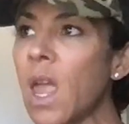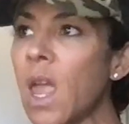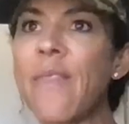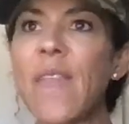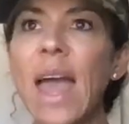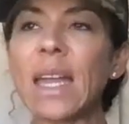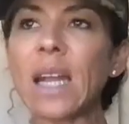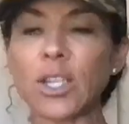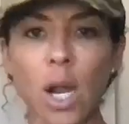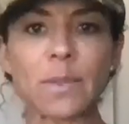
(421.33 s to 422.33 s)
And then
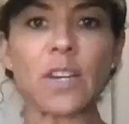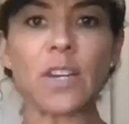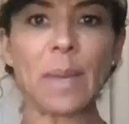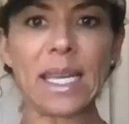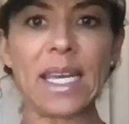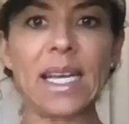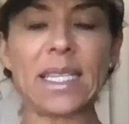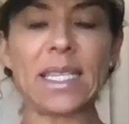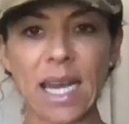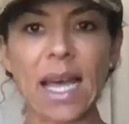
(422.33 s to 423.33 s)
I dropped off my
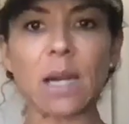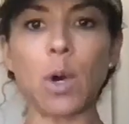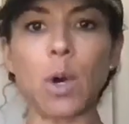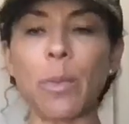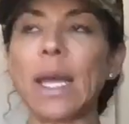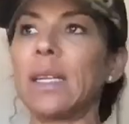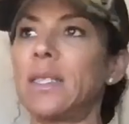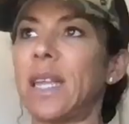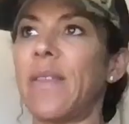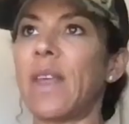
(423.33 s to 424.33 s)
kids and I had a
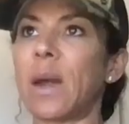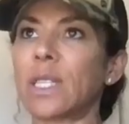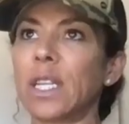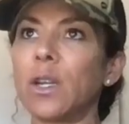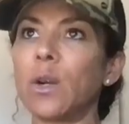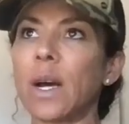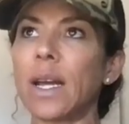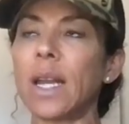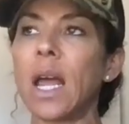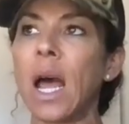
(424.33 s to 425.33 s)
moment. And then I was like, you know
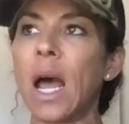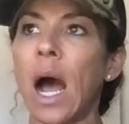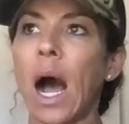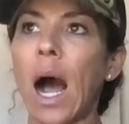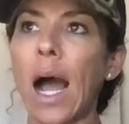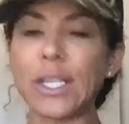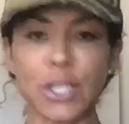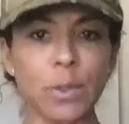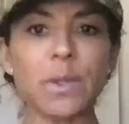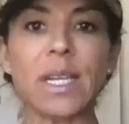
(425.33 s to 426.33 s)
what? I
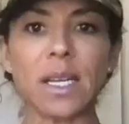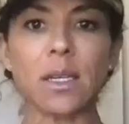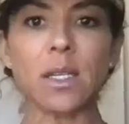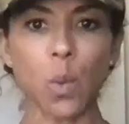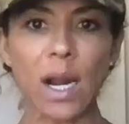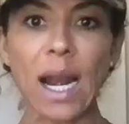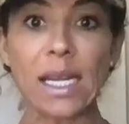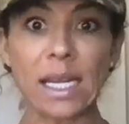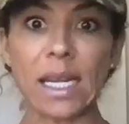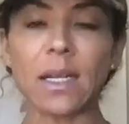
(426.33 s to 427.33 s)
tuned in to what I
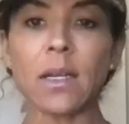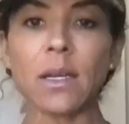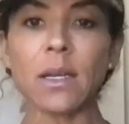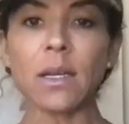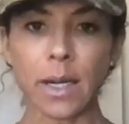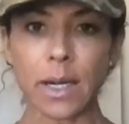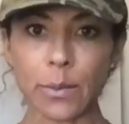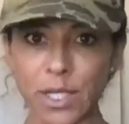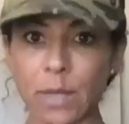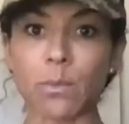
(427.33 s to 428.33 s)
needed,
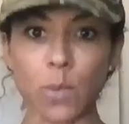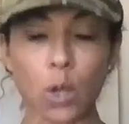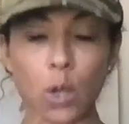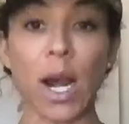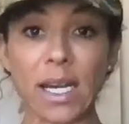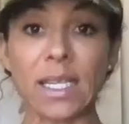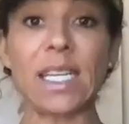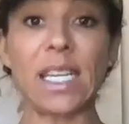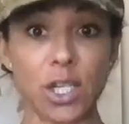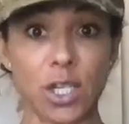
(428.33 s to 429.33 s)
which I'm trying to
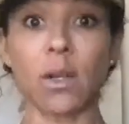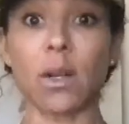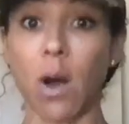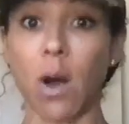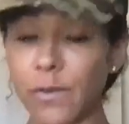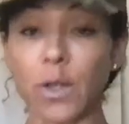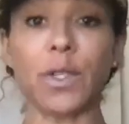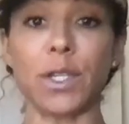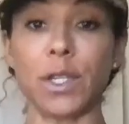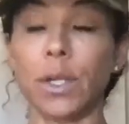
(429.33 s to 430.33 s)
teach all of you
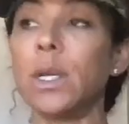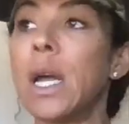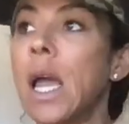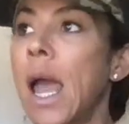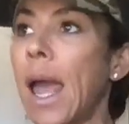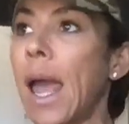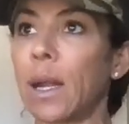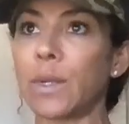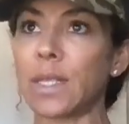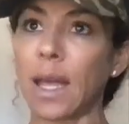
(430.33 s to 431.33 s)
to do. And
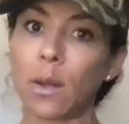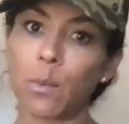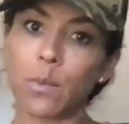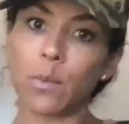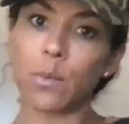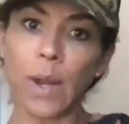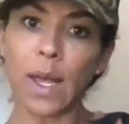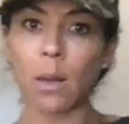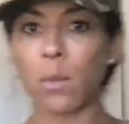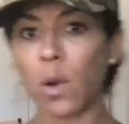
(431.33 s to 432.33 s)
it was like,
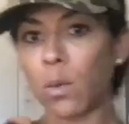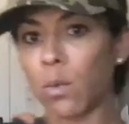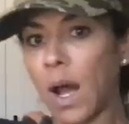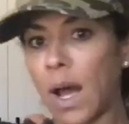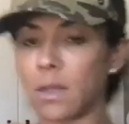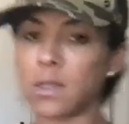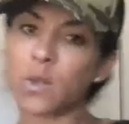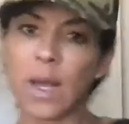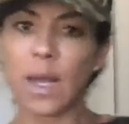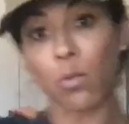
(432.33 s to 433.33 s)
swim, run,
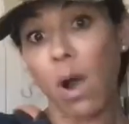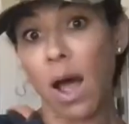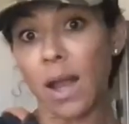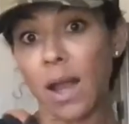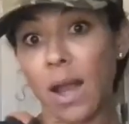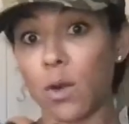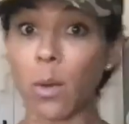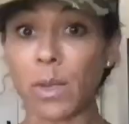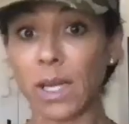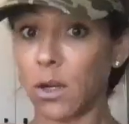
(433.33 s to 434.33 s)
swim, run. And
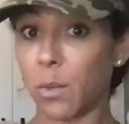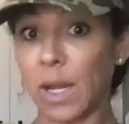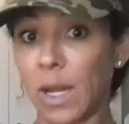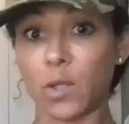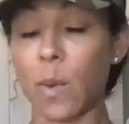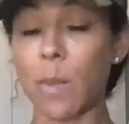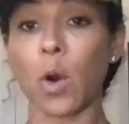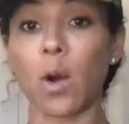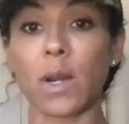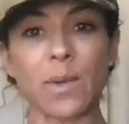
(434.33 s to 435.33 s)
normally, you know me, I'm a swim
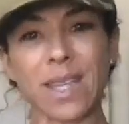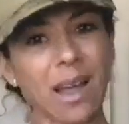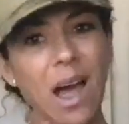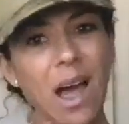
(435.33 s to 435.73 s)
girl. And I was like,